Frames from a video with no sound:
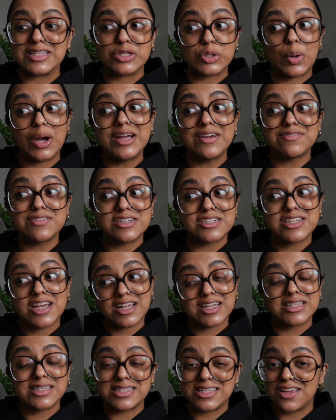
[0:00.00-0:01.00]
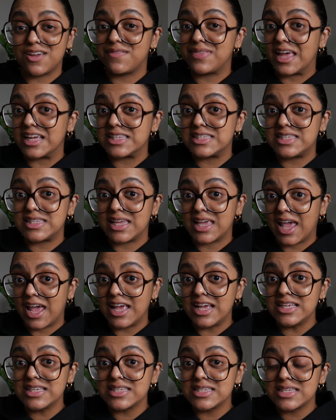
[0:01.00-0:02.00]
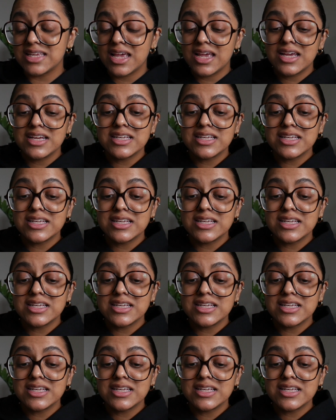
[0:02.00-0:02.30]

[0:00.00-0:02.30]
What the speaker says: So I have to check and see if that's the case.